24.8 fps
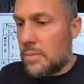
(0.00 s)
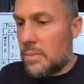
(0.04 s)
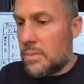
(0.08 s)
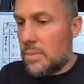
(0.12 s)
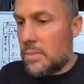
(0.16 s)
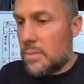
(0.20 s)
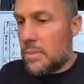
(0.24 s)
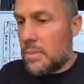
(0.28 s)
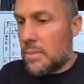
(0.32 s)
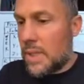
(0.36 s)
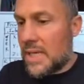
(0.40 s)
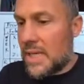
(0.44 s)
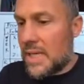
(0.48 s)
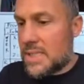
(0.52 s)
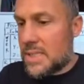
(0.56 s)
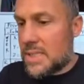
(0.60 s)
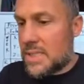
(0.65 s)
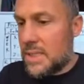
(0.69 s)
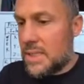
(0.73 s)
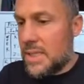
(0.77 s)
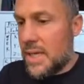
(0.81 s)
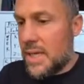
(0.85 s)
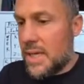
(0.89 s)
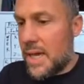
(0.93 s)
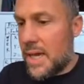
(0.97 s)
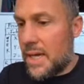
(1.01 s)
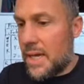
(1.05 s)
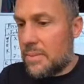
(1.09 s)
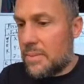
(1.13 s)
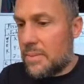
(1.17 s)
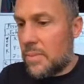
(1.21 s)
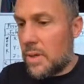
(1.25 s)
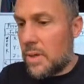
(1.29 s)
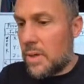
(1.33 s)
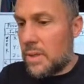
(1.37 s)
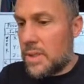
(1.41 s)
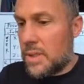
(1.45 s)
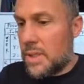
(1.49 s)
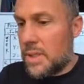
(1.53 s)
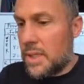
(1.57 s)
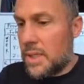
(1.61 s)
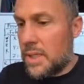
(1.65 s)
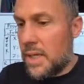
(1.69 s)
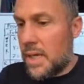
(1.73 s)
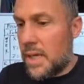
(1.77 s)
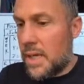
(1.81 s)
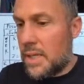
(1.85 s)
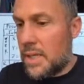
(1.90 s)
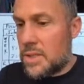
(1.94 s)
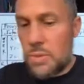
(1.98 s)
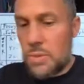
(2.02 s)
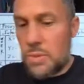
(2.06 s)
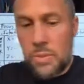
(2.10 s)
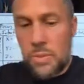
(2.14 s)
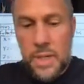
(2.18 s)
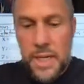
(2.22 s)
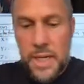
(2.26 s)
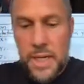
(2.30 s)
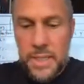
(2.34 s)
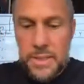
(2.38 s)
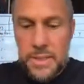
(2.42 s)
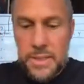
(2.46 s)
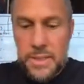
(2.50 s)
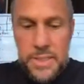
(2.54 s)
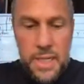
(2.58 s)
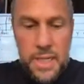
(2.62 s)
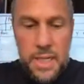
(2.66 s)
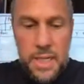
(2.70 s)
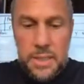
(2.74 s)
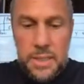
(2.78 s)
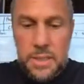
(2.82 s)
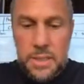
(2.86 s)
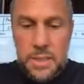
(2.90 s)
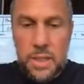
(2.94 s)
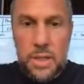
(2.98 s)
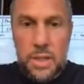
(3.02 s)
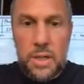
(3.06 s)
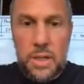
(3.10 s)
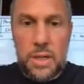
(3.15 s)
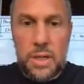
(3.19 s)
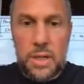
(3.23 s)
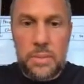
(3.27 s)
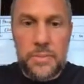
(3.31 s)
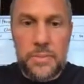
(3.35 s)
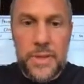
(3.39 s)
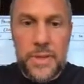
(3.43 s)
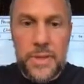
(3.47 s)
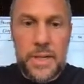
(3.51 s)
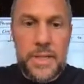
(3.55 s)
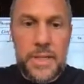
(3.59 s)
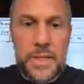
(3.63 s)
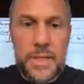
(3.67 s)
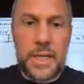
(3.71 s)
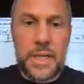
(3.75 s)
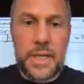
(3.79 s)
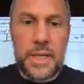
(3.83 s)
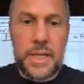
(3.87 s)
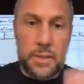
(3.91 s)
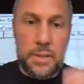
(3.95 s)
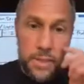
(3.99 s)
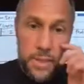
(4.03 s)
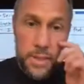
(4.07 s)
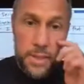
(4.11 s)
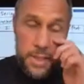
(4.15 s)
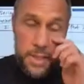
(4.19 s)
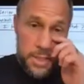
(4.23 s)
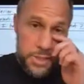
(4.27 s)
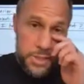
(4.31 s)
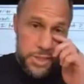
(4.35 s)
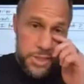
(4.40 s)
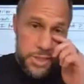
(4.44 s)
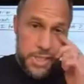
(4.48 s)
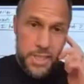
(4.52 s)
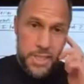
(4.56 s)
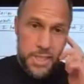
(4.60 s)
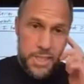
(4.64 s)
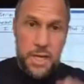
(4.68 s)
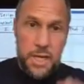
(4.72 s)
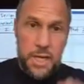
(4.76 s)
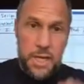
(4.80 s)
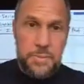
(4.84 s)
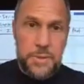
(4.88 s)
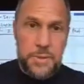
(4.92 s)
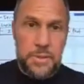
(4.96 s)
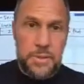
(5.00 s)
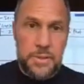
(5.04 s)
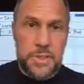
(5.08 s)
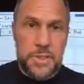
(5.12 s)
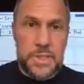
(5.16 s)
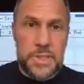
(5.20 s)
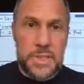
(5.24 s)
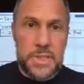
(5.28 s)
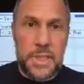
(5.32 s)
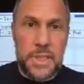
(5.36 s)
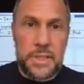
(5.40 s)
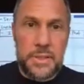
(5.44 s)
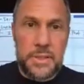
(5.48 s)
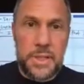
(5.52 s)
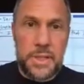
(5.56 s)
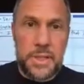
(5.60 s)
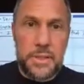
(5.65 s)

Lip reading: Leslie at marketinghy.com. There you go. She can help you. Just let her know